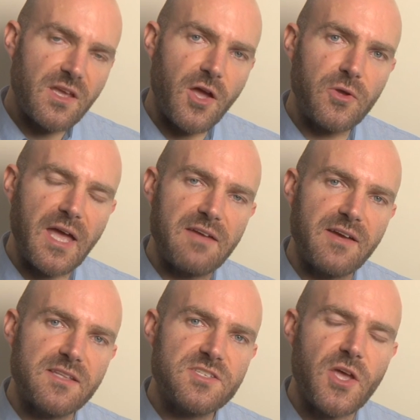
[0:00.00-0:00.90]
Okay
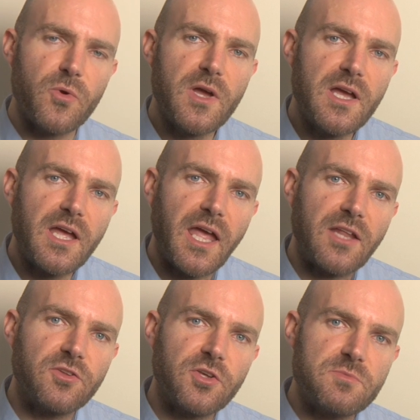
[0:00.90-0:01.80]
then, so
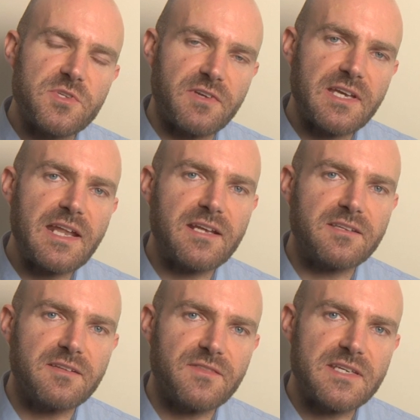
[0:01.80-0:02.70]
in terms of
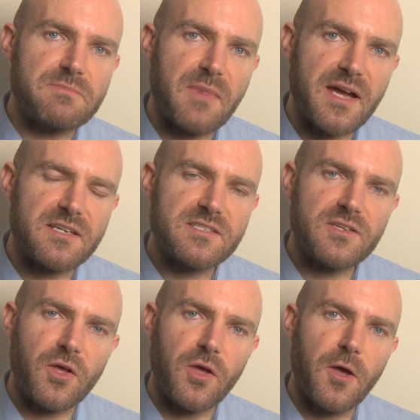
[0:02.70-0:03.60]
connecting these mics,
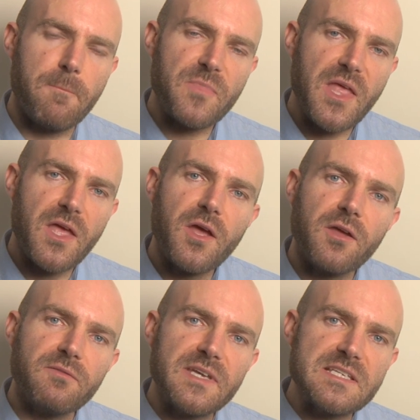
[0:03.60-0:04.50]

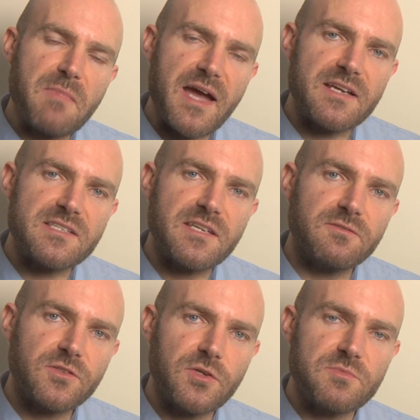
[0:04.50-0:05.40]

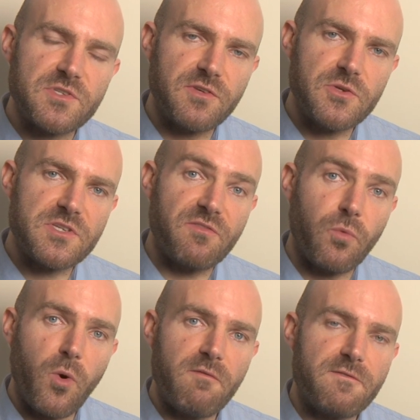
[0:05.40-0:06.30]
in terms of using the
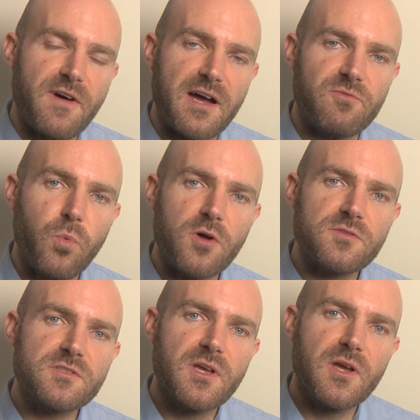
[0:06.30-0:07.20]

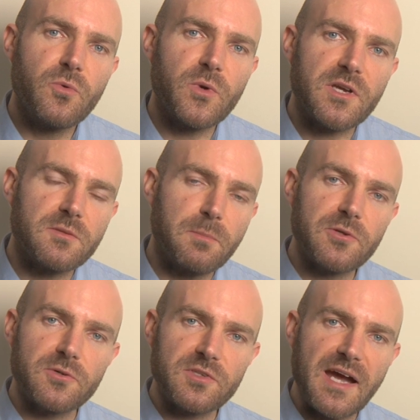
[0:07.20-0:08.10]
151s, we can
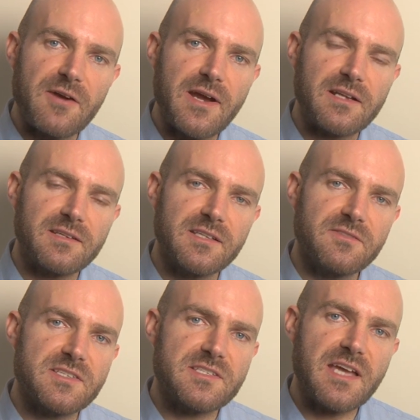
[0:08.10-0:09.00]
plug directly
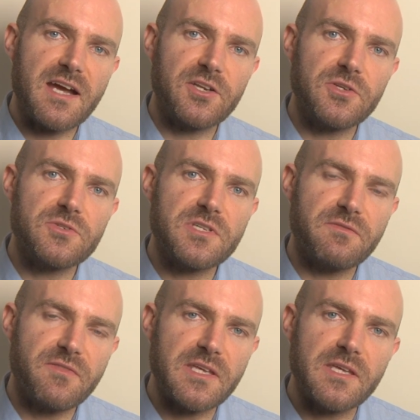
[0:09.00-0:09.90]
into the side
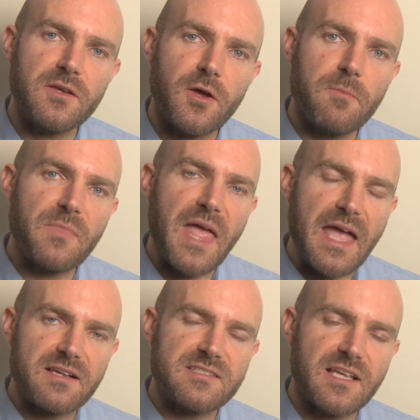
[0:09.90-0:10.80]
using the
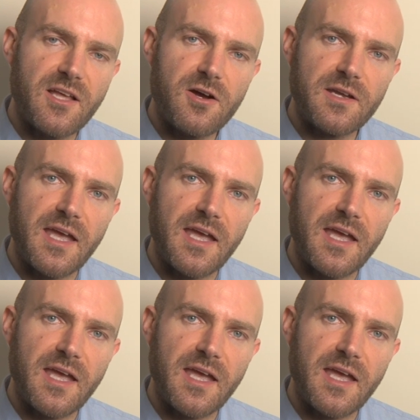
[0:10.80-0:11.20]
XLR